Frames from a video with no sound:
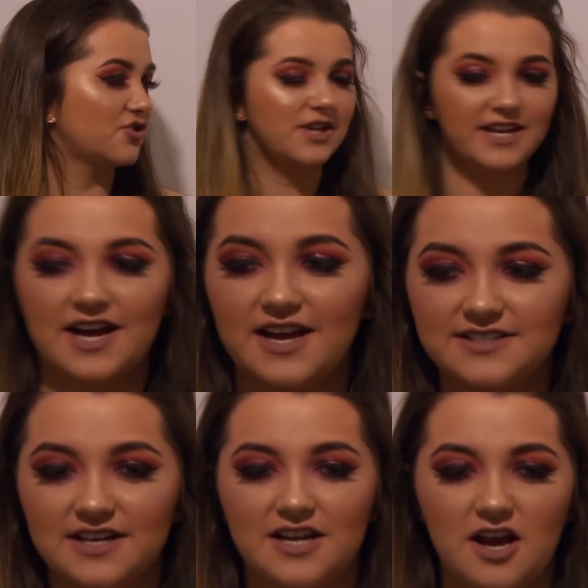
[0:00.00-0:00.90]
just laid out
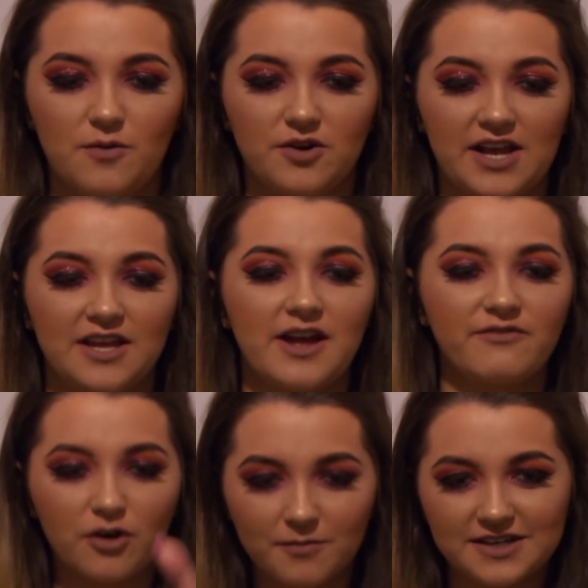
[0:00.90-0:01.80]
exactly how I want it.
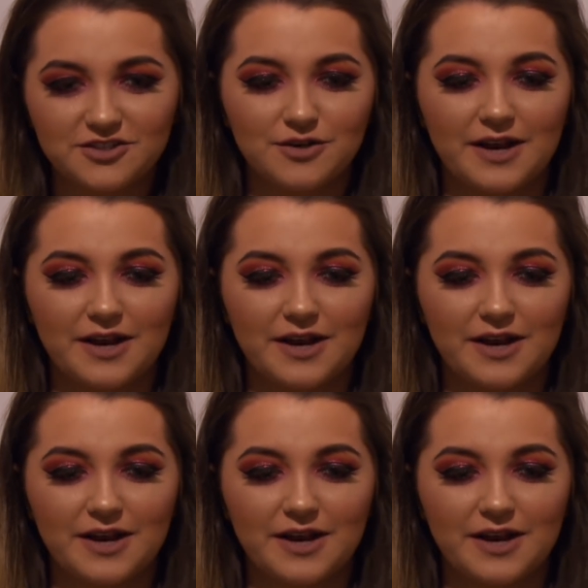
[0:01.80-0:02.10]
I've got my two